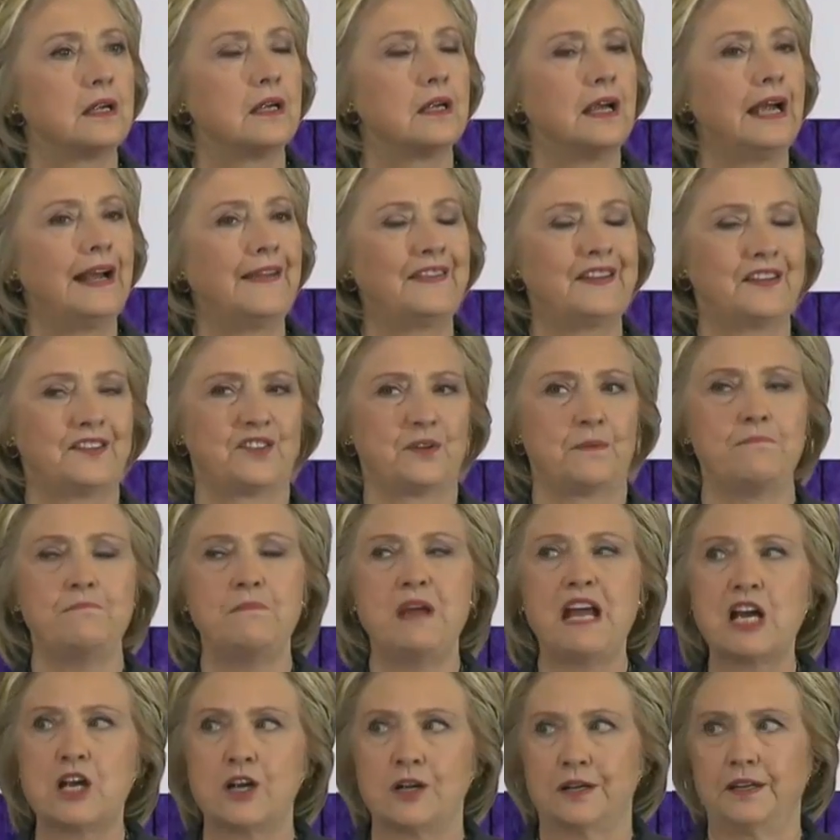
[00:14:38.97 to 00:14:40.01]
had the
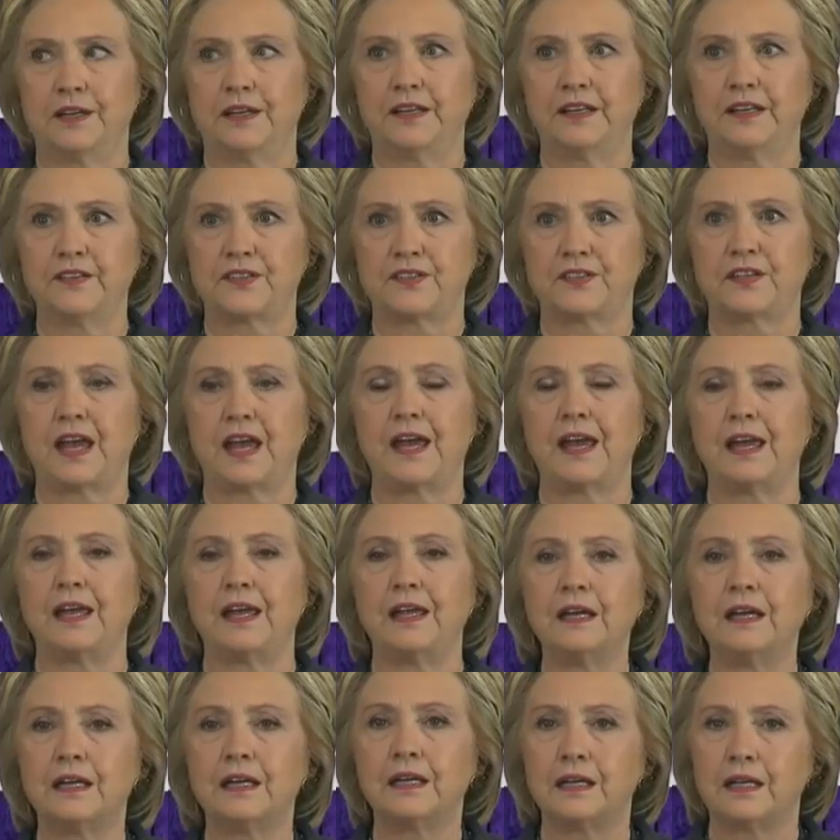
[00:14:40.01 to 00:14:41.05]
temerity to
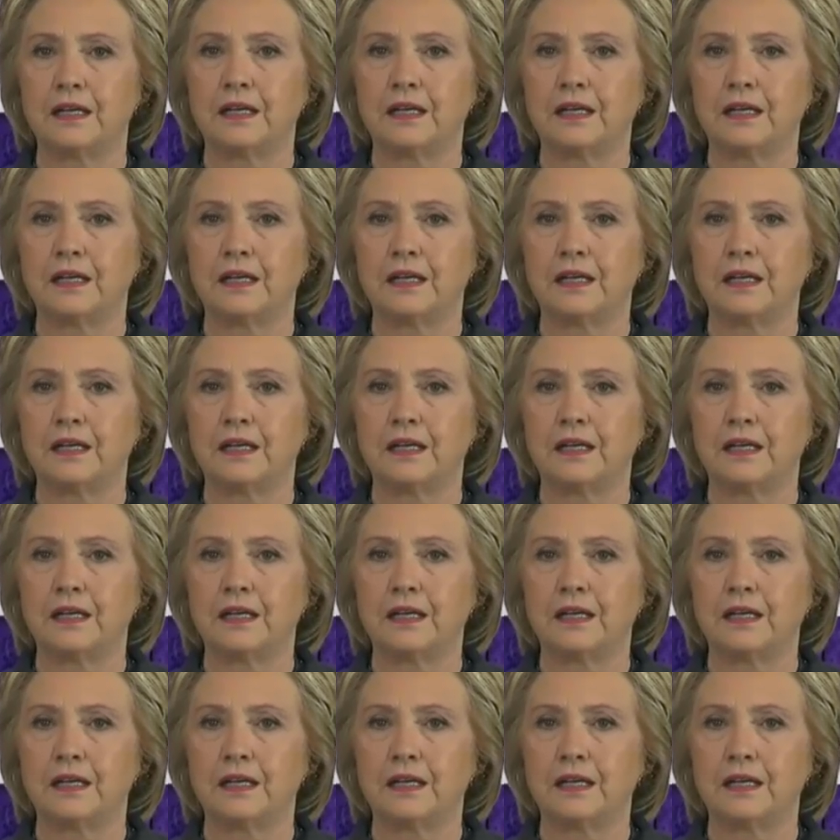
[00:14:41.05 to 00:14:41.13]
say